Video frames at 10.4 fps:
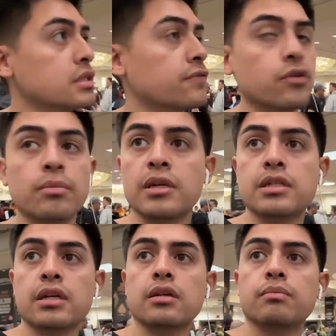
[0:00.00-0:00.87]
is for my
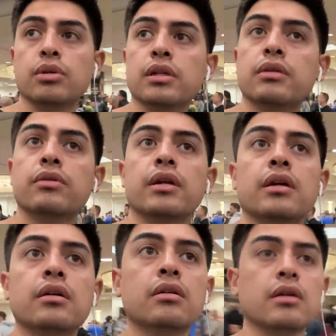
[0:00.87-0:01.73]
second bullet
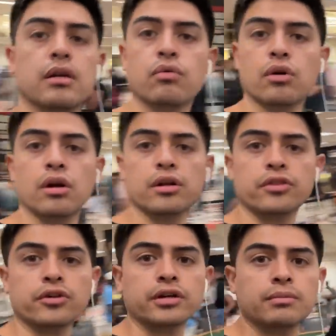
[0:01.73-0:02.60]
We're on a
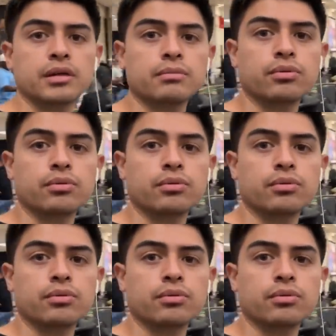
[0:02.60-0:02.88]
30 minute